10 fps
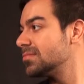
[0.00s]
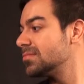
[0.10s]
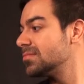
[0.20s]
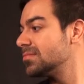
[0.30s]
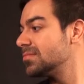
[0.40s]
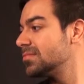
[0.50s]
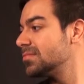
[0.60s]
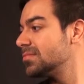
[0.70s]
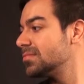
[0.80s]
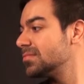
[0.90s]

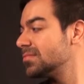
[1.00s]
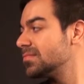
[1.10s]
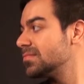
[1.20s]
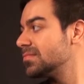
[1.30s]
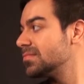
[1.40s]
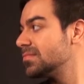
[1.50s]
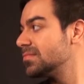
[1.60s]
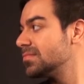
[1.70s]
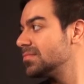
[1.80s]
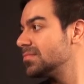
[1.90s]

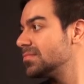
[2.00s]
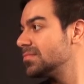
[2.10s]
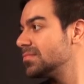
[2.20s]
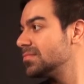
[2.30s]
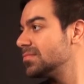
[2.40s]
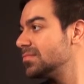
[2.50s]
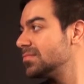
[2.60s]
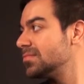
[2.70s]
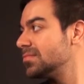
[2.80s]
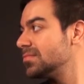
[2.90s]

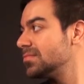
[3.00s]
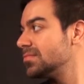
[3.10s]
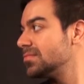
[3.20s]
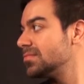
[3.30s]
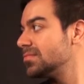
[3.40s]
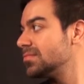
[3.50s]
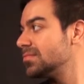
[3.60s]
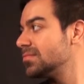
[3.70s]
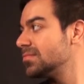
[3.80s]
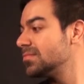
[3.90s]

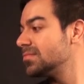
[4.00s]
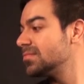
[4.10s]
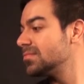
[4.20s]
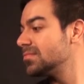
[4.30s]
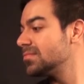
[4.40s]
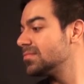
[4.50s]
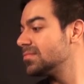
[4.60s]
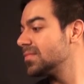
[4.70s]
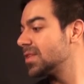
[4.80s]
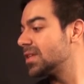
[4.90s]

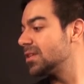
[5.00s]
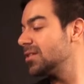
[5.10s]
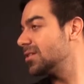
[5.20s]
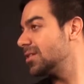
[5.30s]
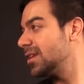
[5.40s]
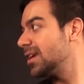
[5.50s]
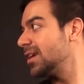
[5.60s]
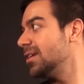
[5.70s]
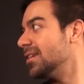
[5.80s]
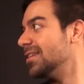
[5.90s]

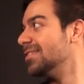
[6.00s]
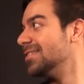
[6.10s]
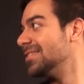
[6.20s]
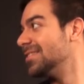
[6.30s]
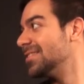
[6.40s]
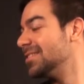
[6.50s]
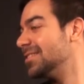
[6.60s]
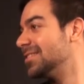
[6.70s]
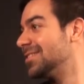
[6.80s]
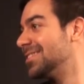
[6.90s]

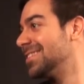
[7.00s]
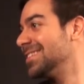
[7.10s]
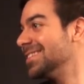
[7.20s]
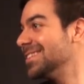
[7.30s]
No words are spoken by the person on screen.